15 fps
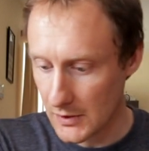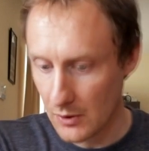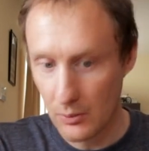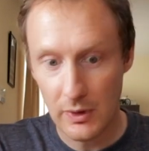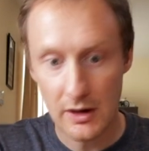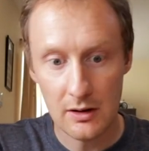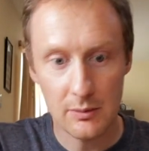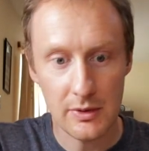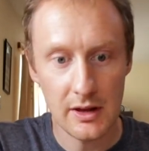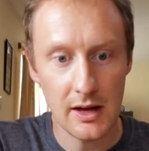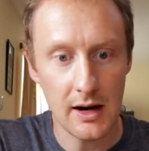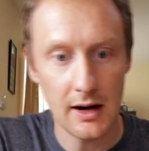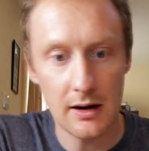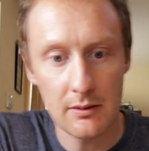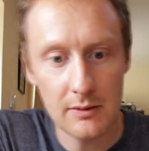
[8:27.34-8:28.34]
Where be
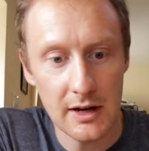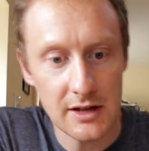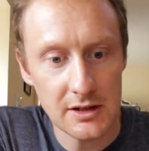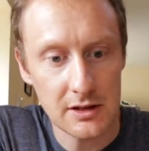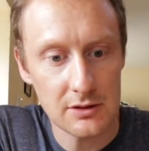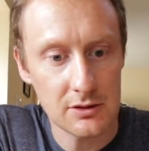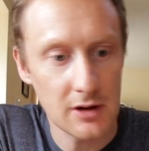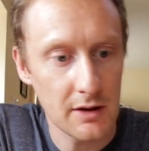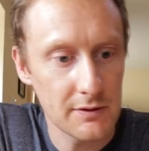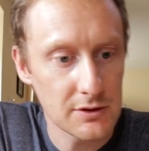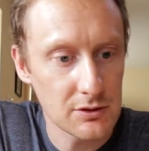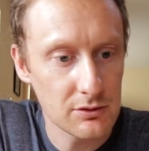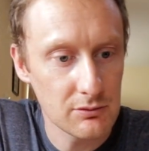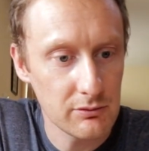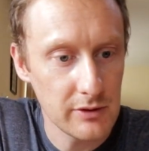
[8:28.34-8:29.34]
that? I'm guessing it's going to have
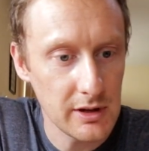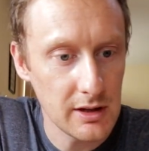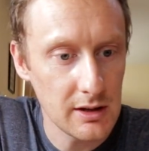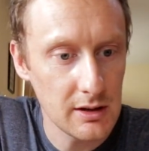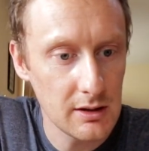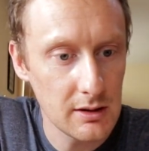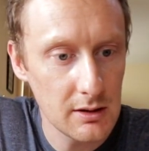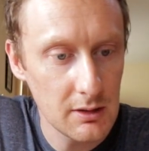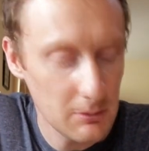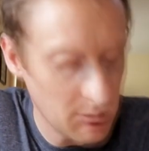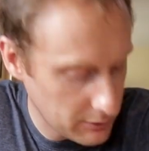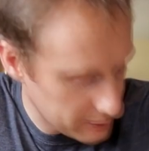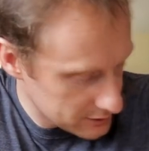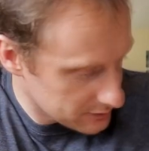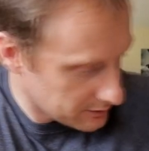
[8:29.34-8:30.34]
its own wee...
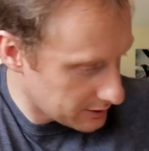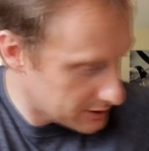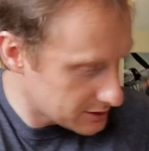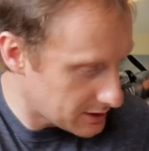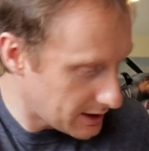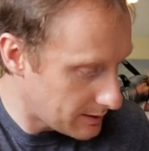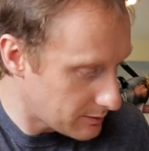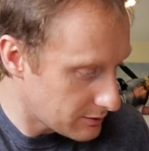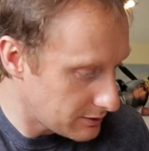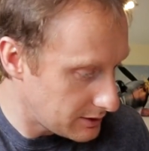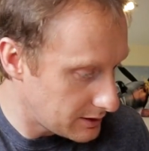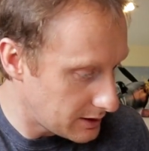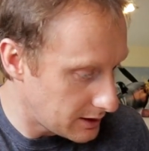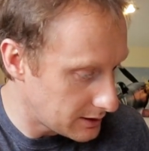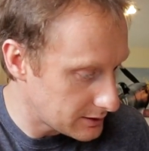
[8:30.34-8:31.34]
Well, first of all, there's the
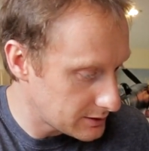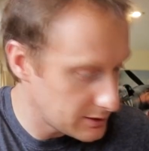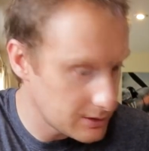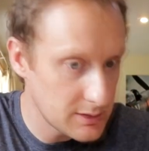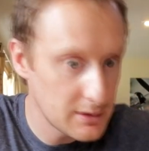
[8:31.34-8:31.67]
M3 nut